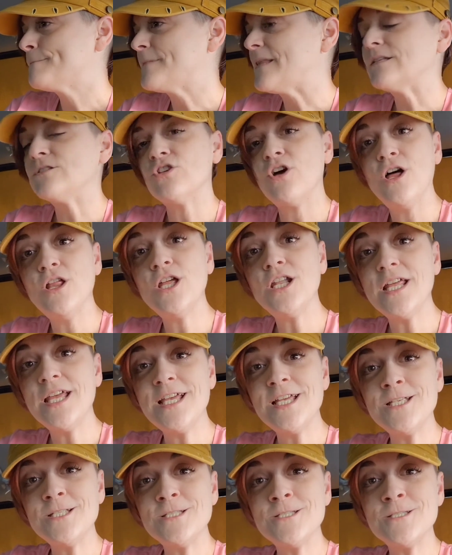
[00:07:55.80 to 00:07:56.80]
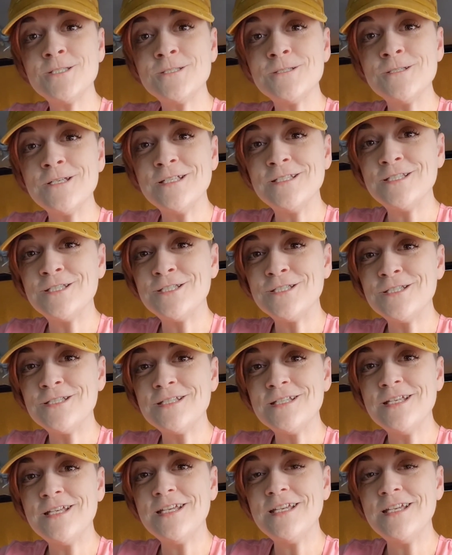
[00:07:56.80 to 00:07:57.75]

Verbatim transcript: that's all it is. It's,